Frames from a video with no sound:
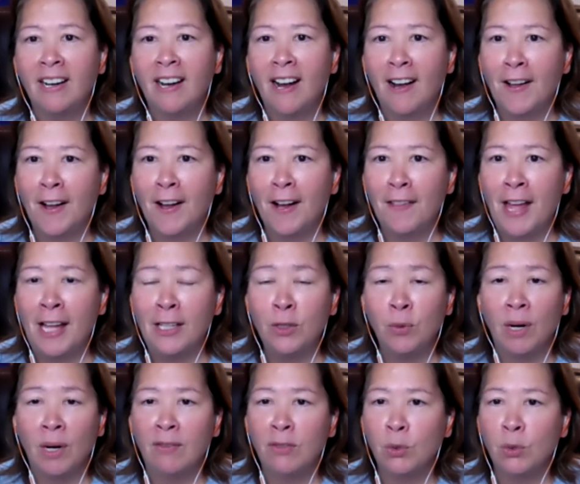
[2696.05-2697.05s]
Uh, mm That's
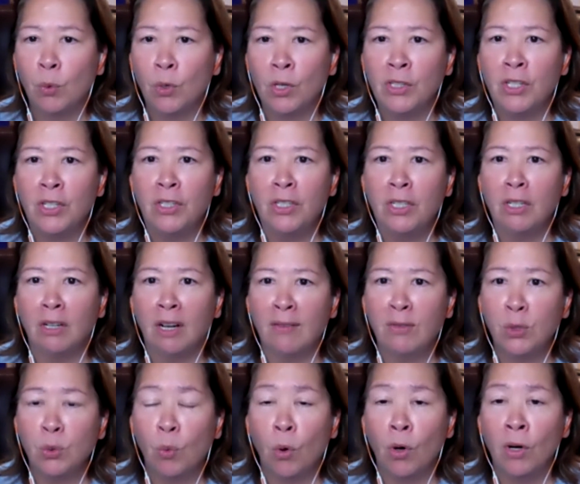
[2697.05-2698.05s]
what I've sworn to do. I've
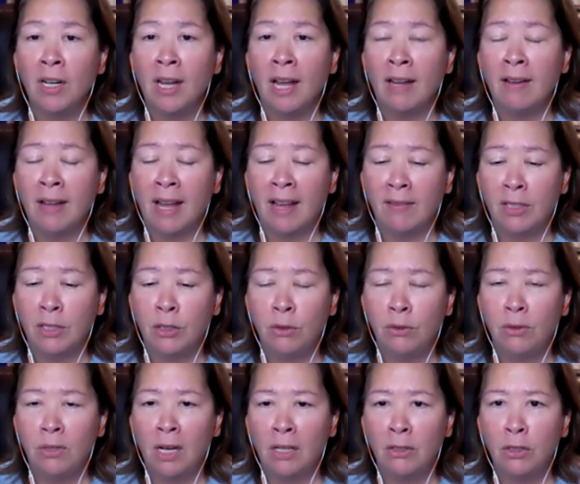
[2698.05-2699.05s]
sworn I have mm.
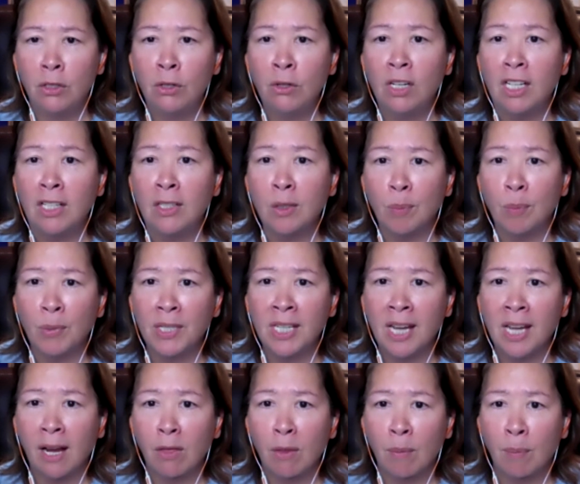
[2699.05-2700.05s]
a, a duty to
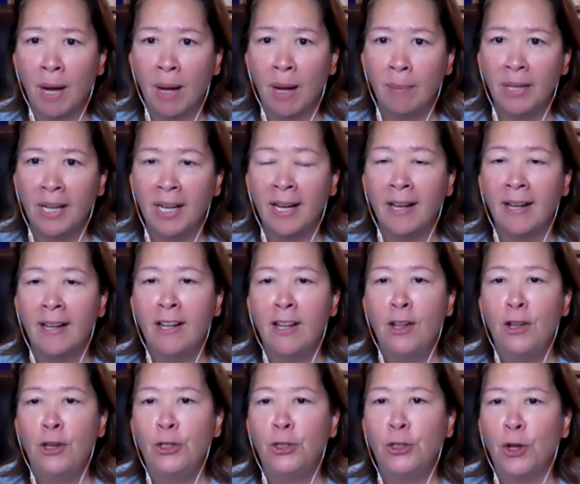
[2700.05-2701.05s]
protect the public. Mm.
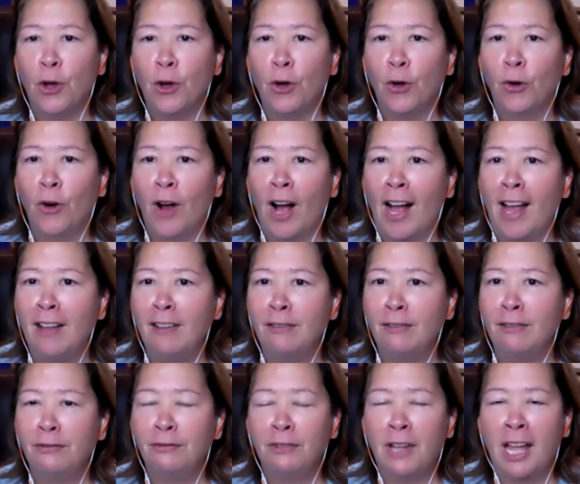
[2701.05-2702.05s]
So
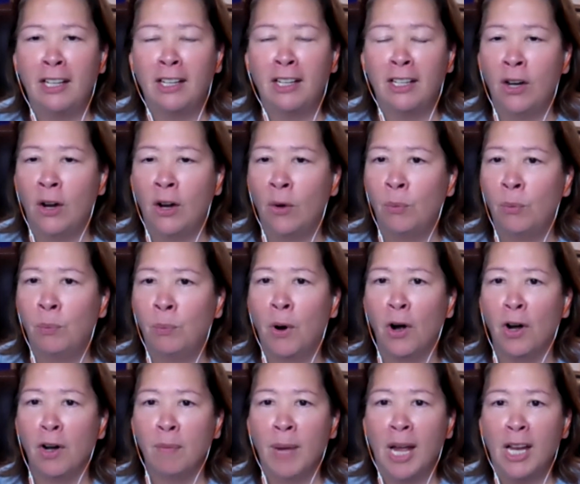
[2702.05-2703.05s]
I've, eh, you know,
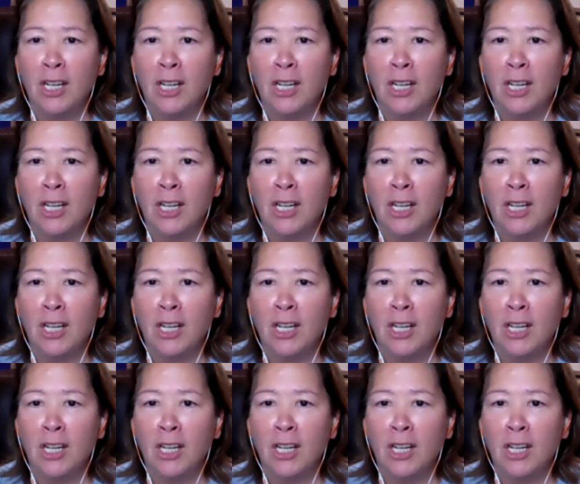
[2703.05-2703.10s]
part of my